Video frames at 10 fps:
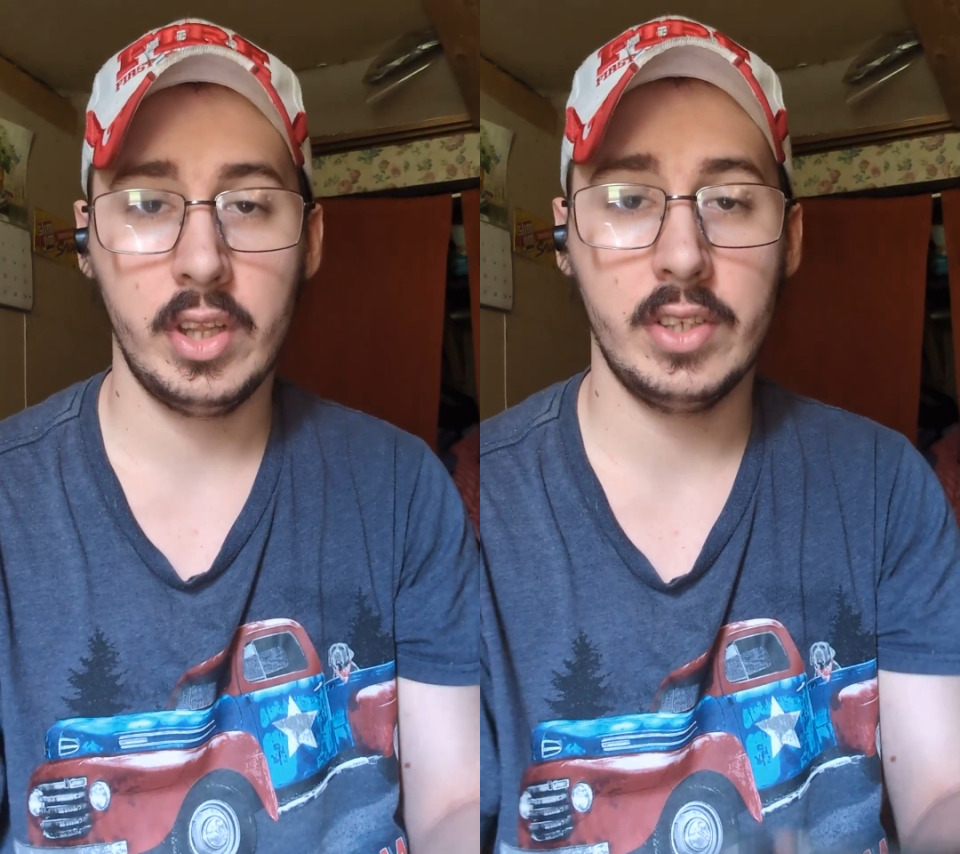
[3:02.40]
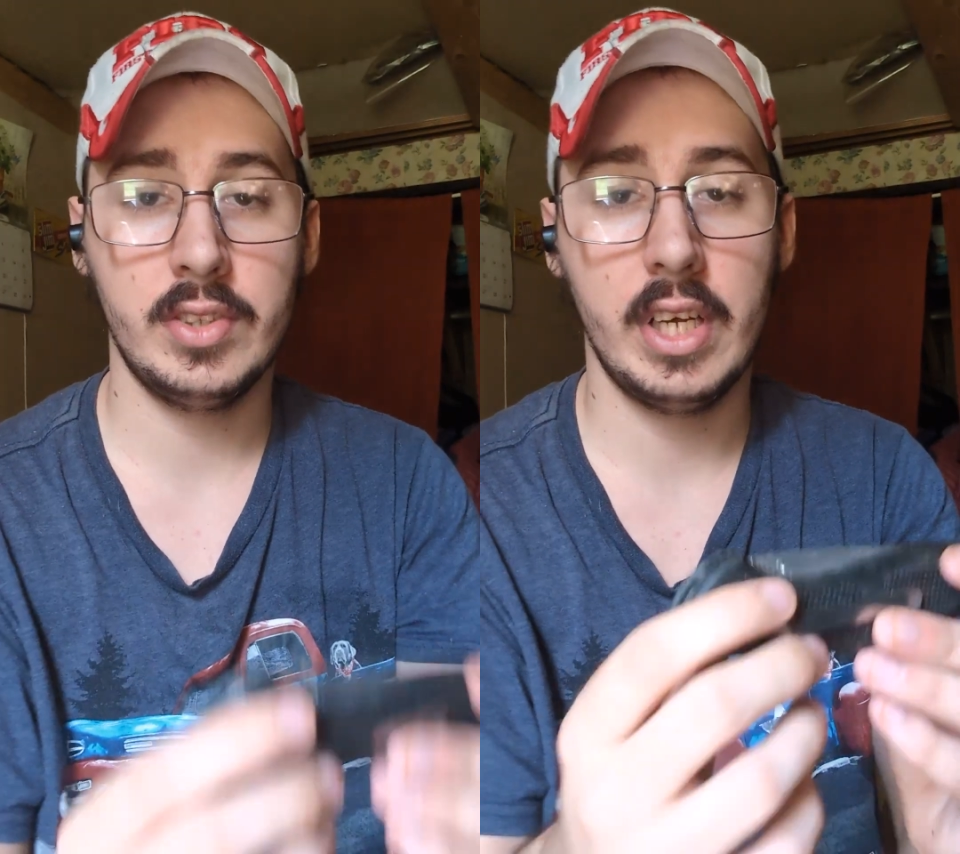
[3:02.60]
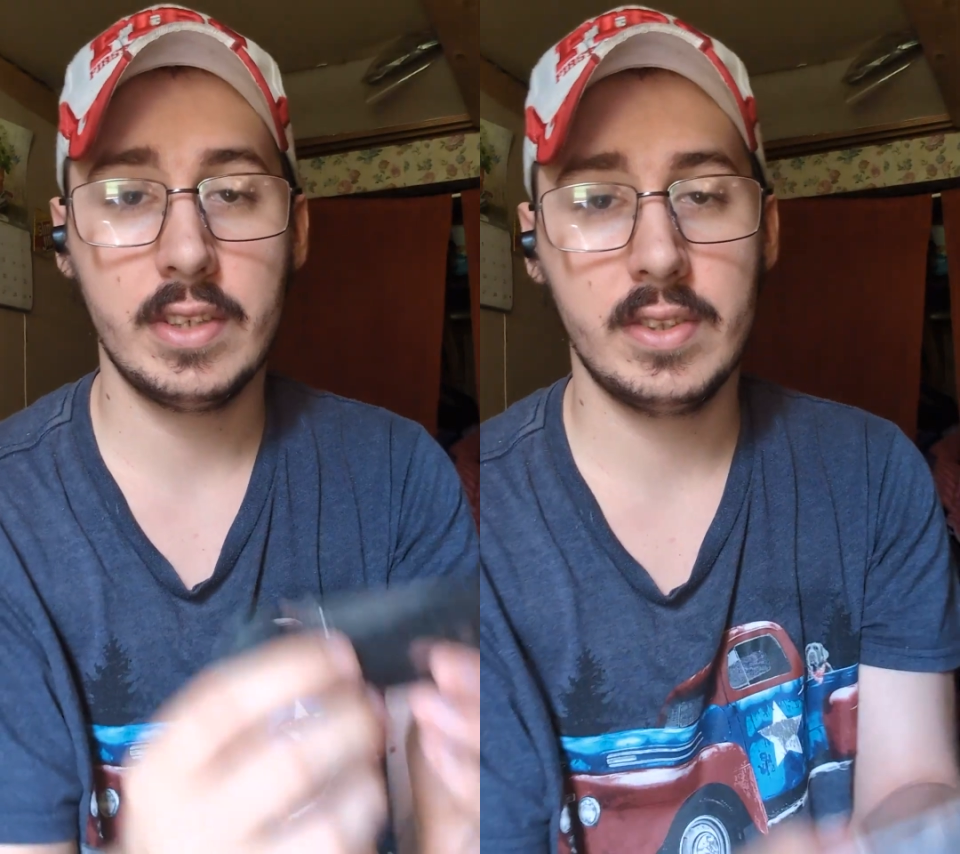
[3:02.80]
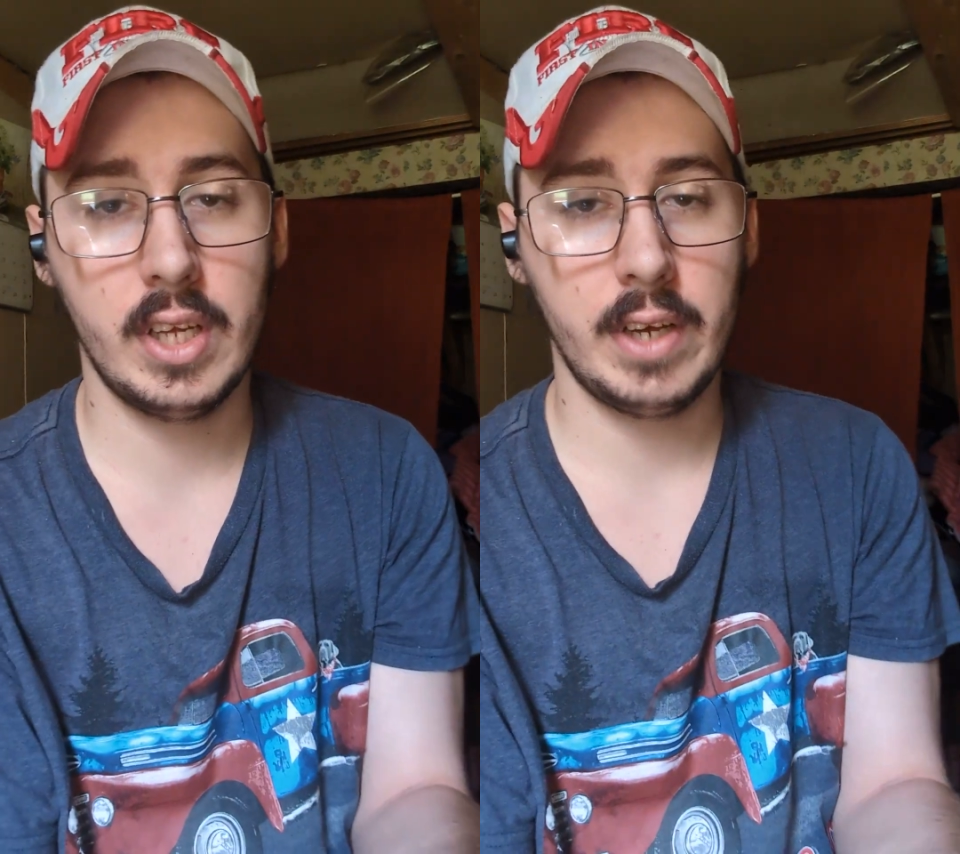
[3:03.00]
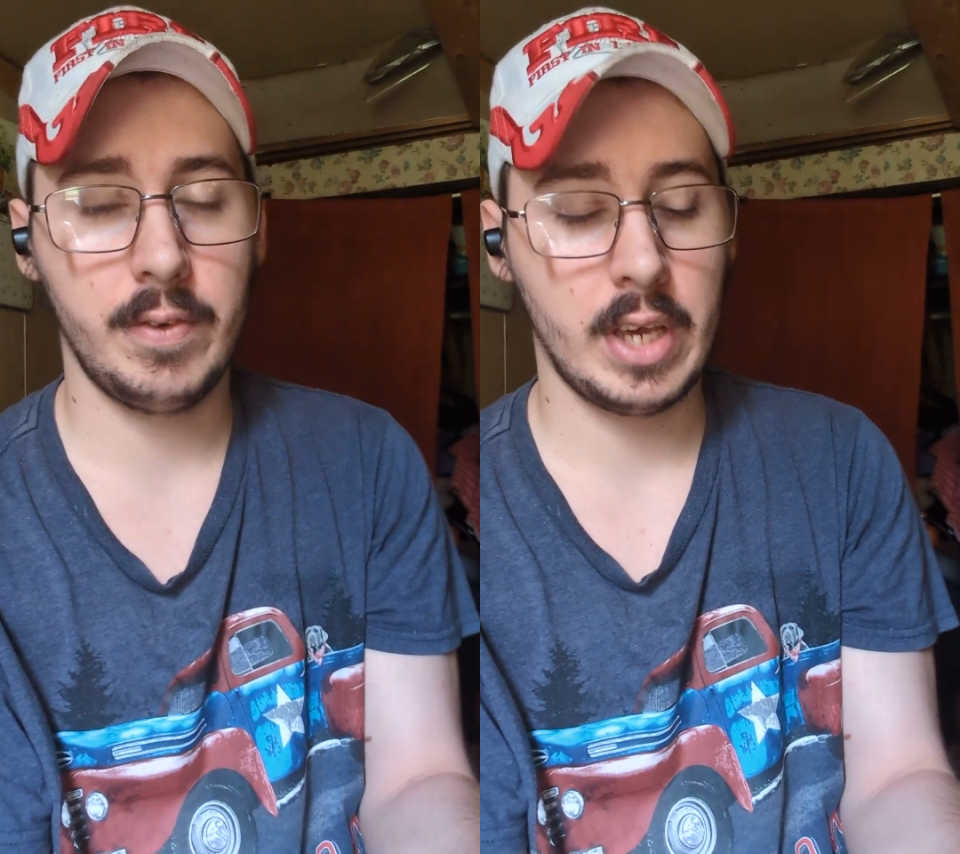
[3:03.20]
This
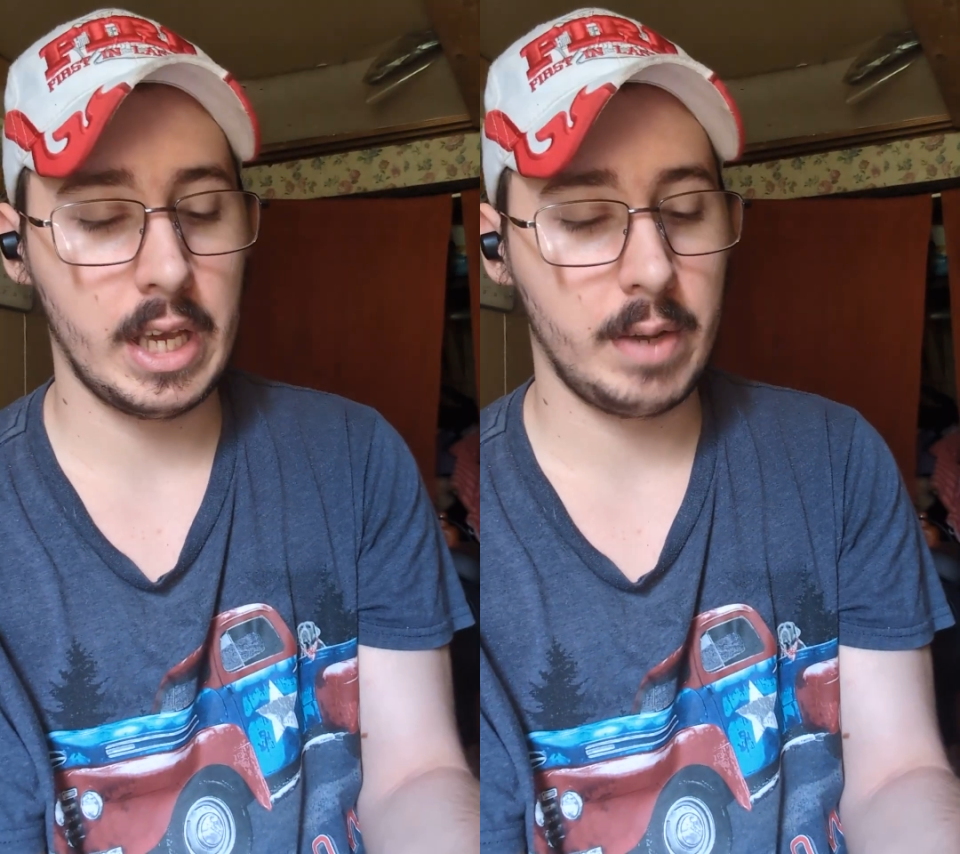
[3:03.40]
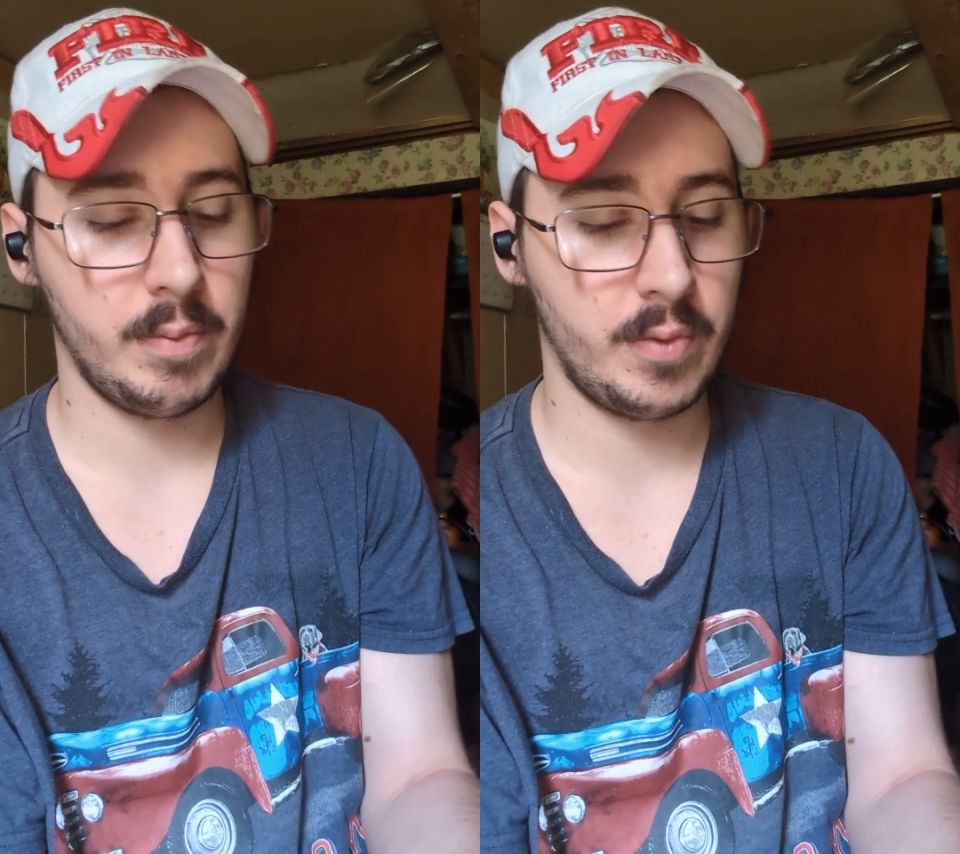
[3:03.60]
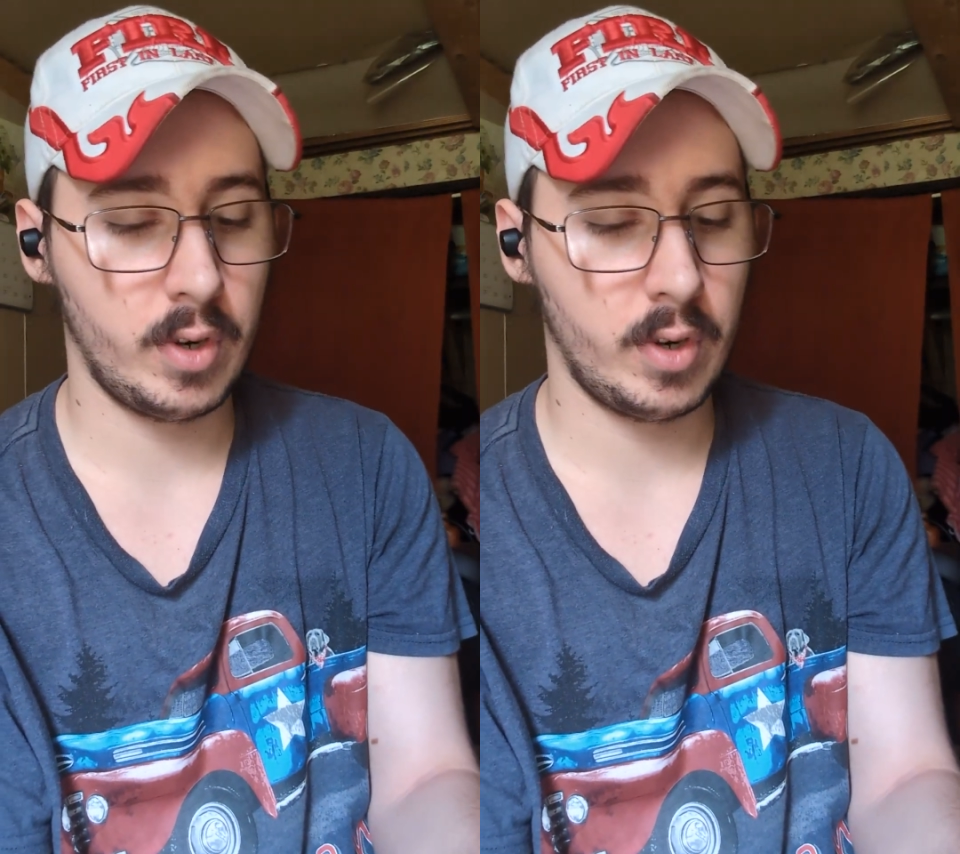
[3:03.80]
next knife came